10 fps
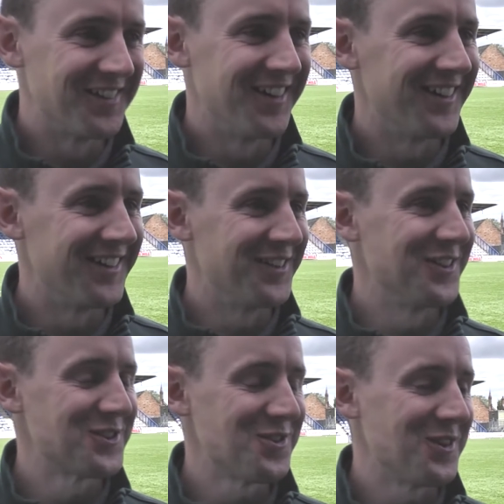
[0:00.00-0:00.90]

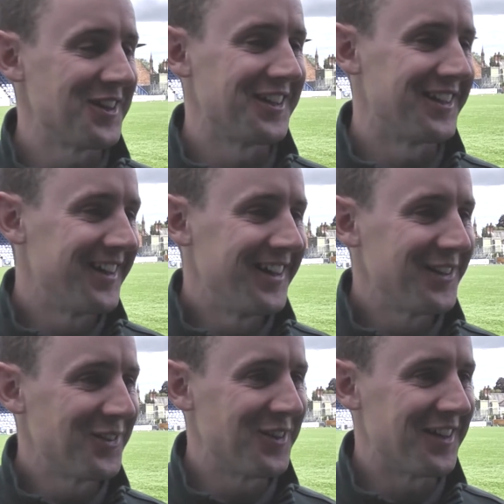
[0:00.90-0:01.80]
not
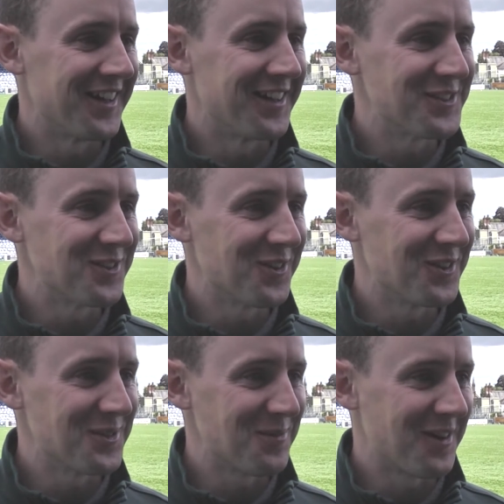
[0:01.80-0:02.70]
really any
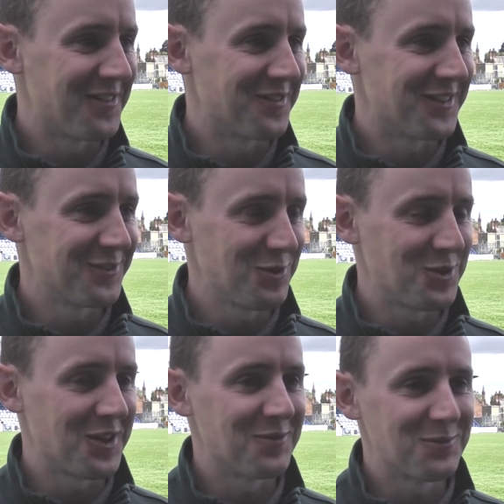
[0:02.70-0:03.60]
stories apart from
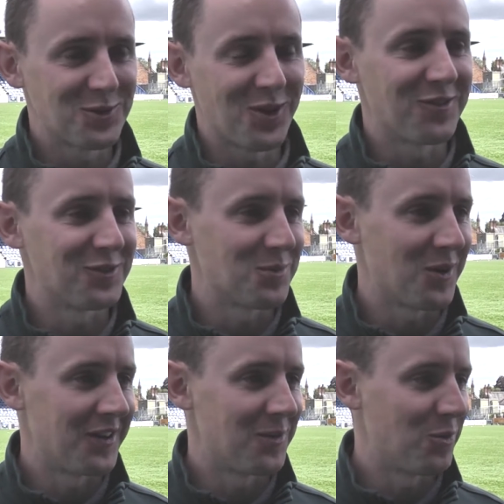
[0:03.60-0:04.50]
just the stuff that's
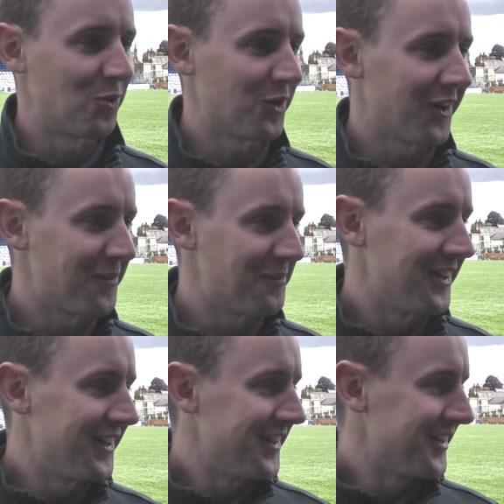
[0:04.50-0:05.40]
been in the programme.
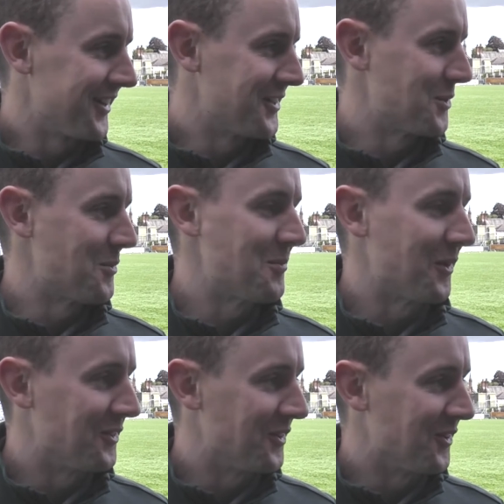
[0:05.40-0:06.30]
He likes a wee
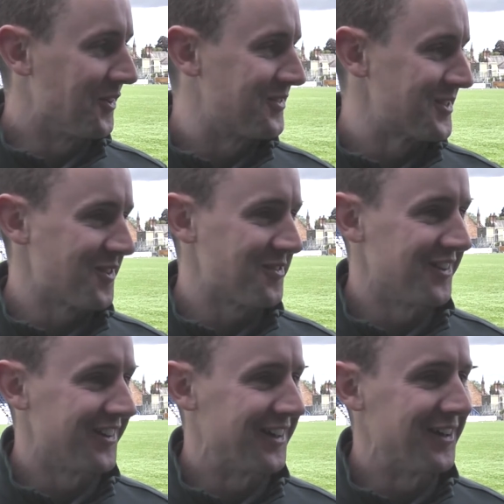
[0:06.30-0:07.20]
Monday off, stuff
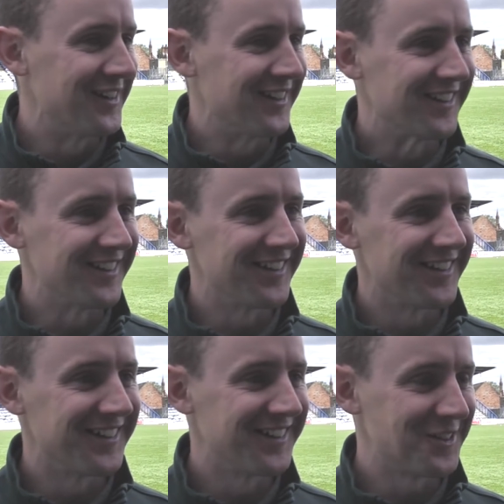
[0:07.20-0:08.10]
like
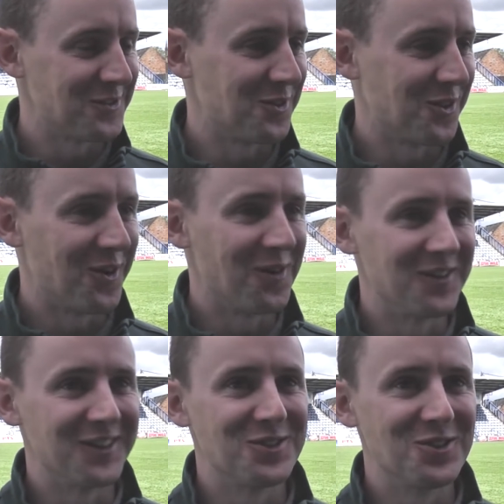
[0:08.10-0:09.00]
that. Doesn't turn up
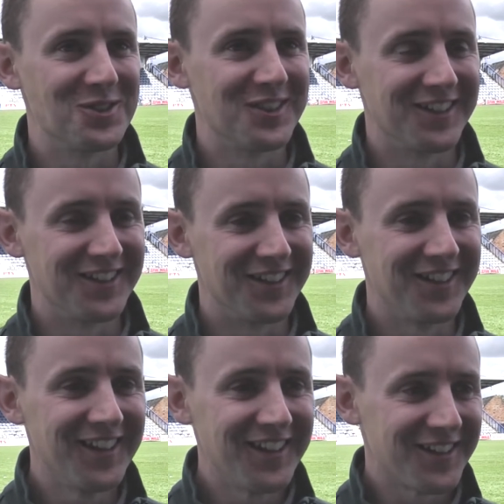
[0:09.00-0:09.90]
to a Tuesday or
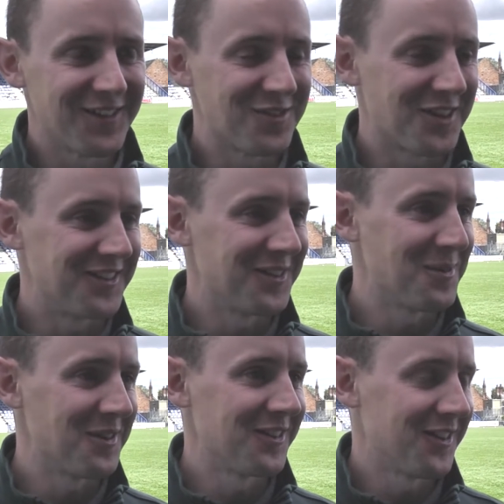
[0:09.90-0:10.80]
a Friday,
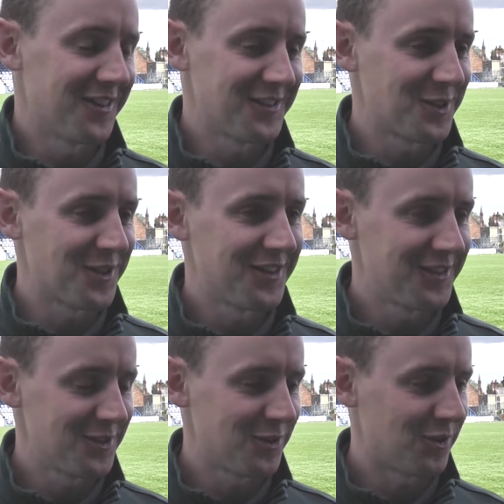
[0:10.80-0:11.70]
but no, he's a
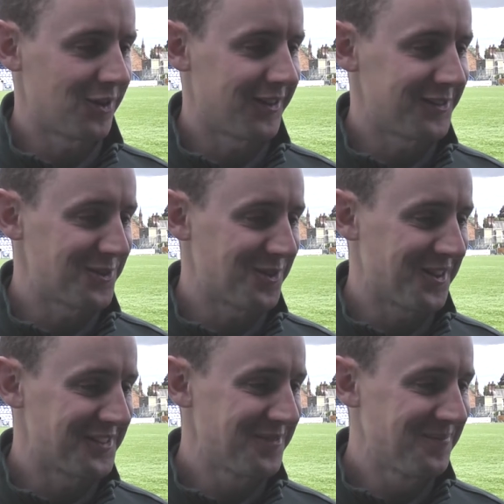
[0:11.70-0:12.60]
good guy, so he
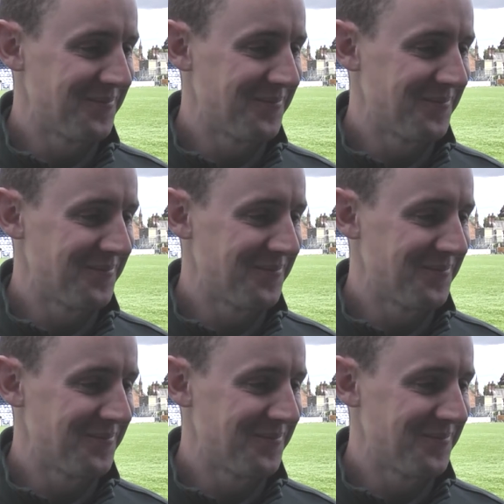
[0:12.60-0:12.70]
is.